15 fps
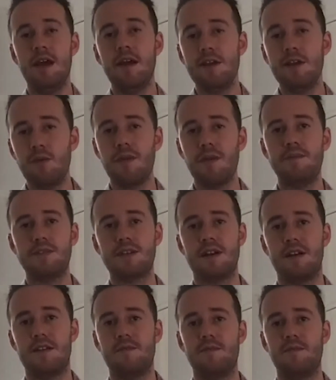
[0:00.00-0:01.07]
You want them to
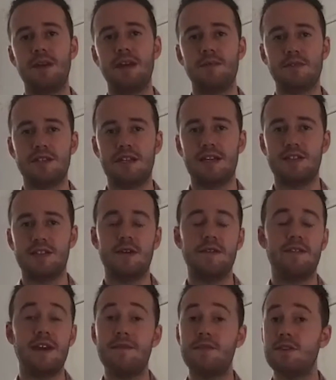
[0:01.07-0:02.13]
kind of be up to date. So if
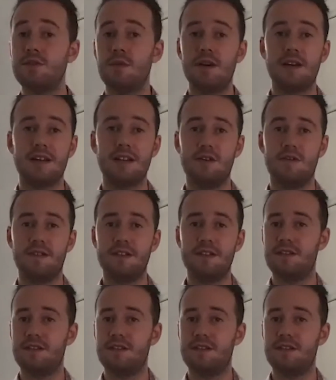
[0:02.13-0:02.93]
they ever do work in the office,